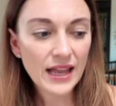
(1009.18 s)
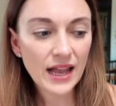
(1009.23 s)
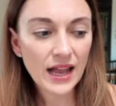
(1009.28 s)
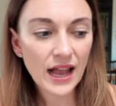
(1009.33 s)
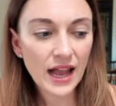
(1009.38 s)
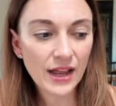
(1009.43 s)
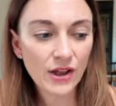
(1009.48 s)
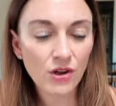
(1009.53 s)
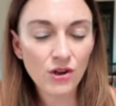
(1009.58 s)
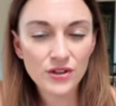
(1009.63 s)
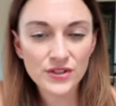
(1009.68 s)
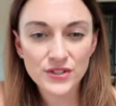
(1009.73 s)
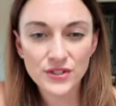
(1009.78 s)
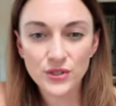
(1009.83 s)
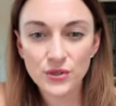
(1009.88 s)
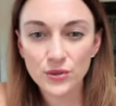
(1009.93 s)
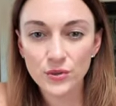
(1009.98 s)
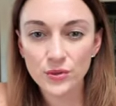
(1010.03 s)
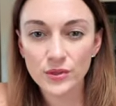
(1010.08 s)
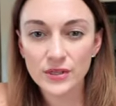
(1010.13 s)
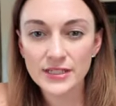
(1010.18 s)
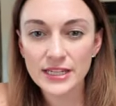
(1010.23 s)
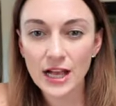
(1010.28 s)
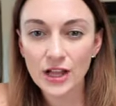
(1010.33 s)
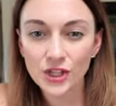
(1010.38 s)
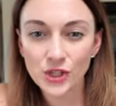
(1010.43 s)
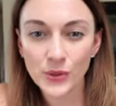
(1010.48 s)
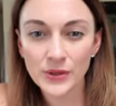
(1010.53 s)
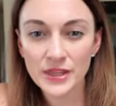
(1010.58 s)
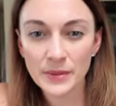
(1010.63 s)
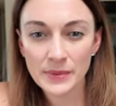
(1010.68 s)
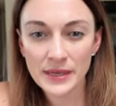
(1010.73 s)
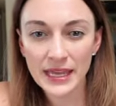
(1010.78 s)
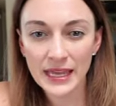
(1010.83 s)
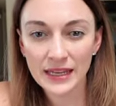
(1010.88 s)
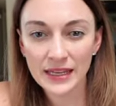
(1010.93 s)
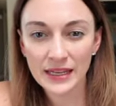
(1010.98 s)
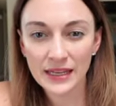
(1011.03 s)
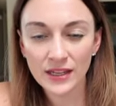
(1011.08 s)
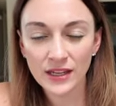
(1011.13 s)
I also tell you at the
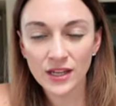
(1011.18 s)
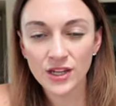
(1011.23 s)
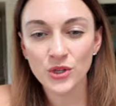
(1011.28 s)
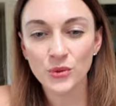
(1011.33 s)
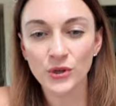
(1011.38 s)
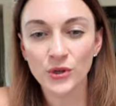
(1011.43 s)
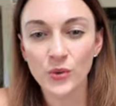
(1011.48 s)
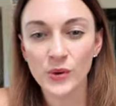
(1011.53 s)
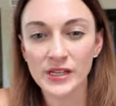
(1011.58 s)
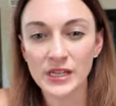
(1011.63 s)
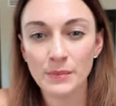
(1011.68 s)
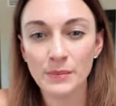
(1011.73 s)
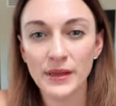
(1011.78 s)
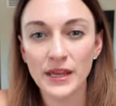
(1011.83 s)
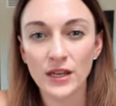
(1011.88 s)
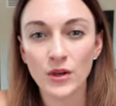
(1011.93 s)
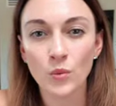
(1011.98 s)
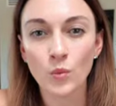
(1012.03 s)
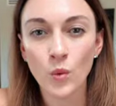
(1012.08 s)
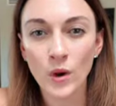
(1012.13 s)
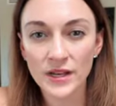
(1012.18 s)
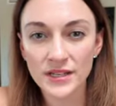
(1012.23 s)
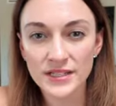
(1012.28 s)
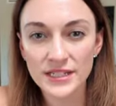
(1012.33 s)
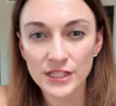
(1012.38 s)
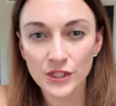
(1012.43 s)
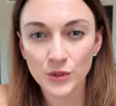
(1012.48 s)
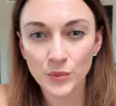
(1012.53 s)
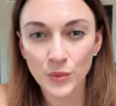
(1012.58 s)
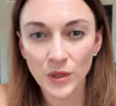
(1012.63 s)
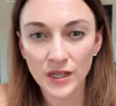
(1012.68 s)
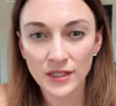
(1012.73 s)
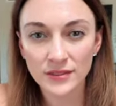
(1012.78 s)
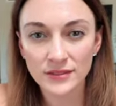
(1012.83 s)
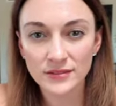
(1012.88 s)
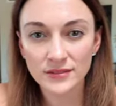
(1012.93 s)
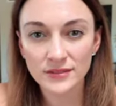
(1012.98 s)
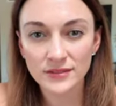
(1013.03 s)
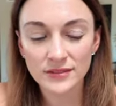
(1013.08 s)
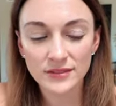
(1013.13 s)
beginning, you're going to pick 1 Tier
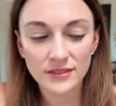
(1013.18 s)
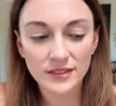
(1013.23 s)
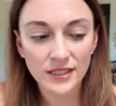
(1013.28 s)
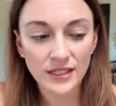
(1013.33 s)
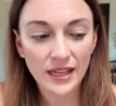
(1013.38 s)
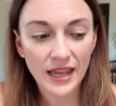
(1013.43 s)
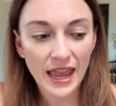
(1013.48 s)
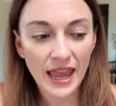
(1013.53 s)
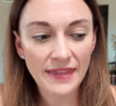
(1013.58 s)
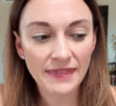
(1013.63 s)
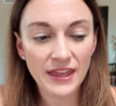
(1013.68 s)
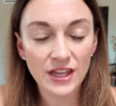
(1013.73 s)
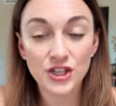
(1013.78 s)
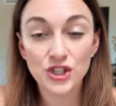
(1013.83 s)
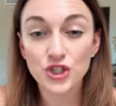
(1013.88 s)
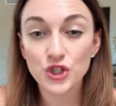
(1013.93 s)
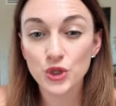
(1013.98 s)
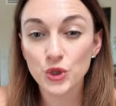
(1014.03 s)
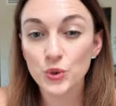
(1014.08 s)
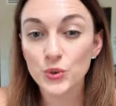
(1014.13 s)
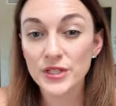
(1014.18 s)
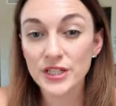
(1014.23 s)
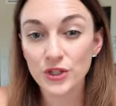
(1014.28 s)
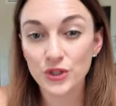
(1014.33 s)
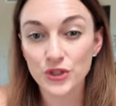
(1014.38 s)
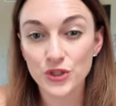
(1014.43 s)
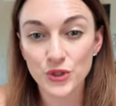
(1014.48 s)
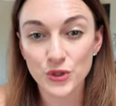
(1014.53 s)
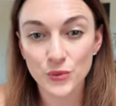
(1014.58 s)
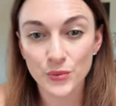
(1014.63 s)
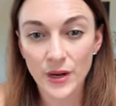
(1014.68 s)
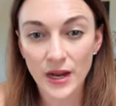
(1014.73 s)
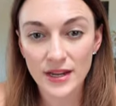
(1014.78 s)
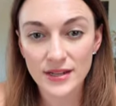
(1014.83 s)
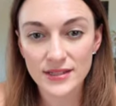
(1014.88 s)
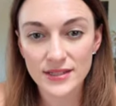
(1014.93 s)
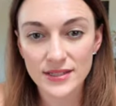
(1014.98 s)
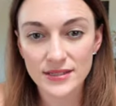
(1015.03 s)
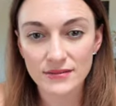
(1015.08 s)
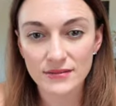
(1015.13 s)
1 and then 2 Tier 2
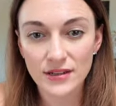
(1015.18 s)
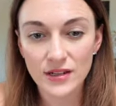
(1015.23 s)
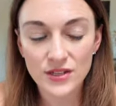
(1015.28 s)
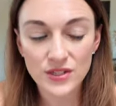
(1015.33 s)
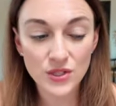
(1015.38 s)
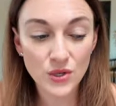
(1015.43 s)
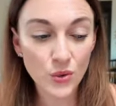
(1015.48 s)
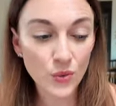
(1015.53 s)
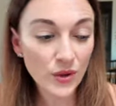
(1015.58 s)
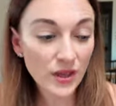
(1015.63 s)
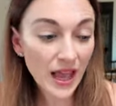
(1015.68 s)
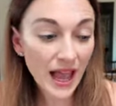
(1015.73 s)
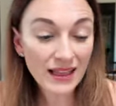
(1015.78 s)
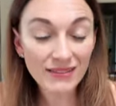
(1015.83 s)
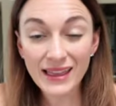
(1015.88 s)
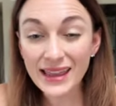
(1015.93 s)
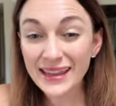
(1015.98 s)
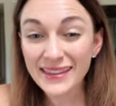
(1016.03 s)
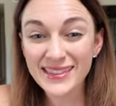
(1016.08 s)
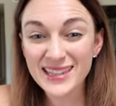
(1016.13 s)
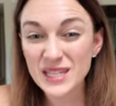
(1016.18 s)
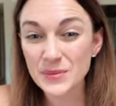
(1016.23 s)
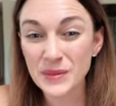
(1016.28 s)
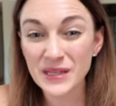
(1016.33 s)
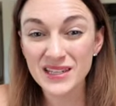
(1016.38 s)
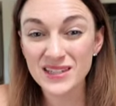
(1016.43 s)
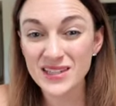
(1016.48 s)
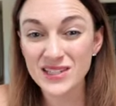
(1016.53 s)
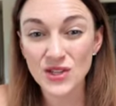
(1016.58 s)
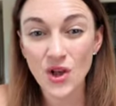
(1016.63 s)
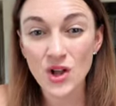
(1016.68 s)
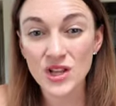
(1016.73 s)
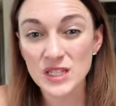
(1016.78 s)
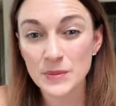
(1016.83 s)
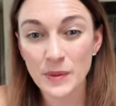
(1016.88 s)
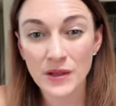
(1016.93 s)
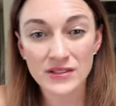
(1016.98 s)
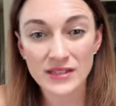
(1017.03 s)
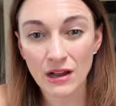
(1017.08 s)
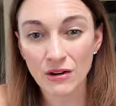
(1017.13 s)
rides. So I like this because it's all
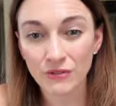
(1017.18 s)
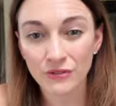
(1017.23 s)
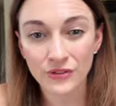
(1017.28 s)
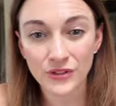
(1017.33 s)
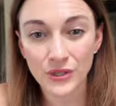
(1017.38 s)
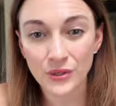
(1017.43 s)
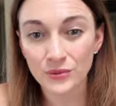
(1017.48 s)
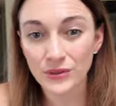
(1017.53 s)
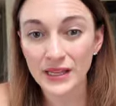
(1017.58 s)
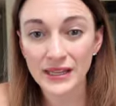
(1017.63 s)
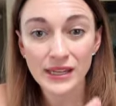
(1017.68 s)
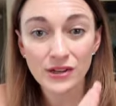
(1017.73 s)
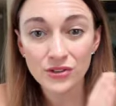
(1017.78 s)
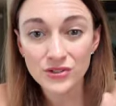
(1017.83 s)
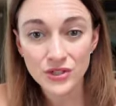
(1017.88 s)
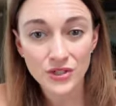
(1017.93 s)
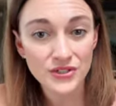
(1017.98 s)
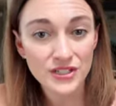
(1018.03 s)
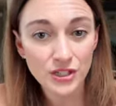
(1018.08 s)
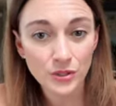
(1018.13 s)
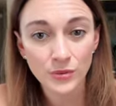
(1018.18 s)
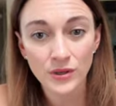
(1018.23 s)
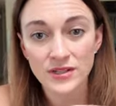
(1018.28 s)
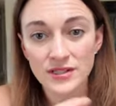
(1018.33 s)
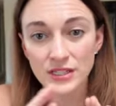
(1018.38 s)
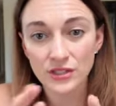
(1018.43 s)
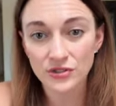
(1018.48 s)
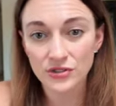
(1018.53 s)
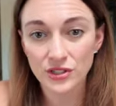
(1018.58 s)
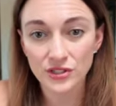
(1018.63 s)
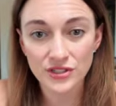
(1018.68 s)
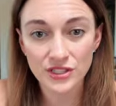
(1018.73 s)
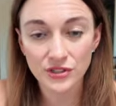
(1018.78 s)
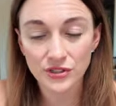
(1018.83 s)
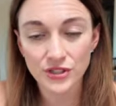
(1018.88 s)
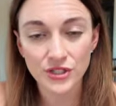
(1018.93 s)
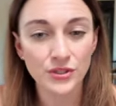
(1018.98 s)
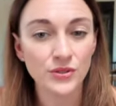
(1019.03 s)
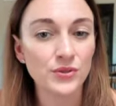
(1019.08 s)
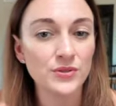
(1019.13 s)
spelled out for you. Like, here's our Tier 1s, here's our Tier
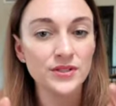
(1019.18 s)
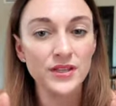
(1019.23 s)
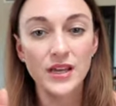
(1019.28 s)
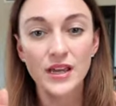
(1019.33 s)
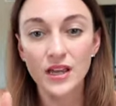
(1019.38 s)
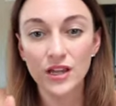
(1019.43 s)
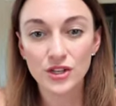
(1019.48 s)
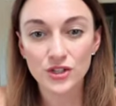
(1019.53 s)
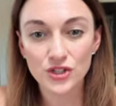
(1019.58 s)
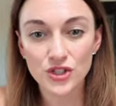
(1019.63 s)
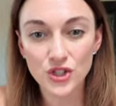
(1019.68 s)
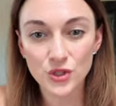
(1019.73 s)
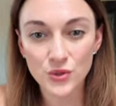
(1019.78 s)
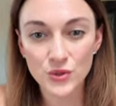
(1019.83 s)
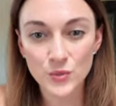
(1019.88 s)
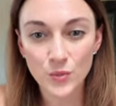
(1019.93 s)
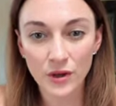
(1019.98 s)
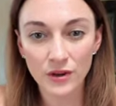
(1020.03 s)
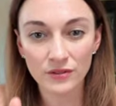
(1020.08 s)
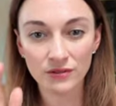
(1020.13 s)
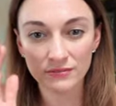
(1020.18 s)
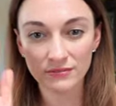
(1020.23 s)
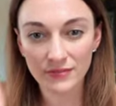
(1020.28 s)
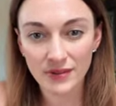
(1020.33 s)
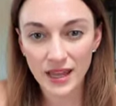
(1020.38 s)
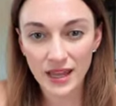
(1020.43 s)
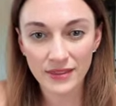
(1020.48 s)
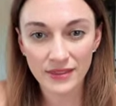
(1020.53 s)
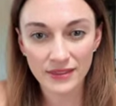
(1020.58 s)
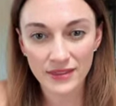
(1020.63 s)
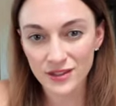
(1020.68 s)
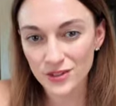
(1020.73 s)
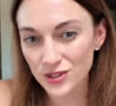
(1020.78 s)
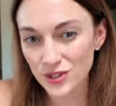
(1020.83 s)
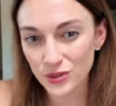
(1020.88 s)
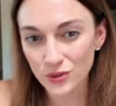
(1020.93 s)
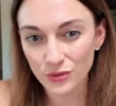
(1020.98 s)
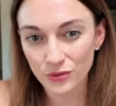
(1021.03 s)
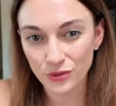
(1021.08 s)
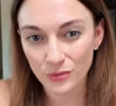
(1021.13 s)
2s, choose 1 and then
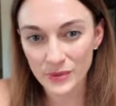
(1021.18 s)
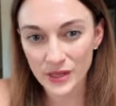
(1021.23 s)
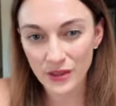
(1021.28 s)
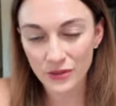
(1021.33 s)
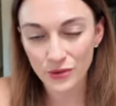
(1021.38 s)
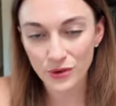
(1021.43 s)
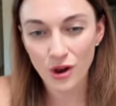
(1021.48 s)
2 from the other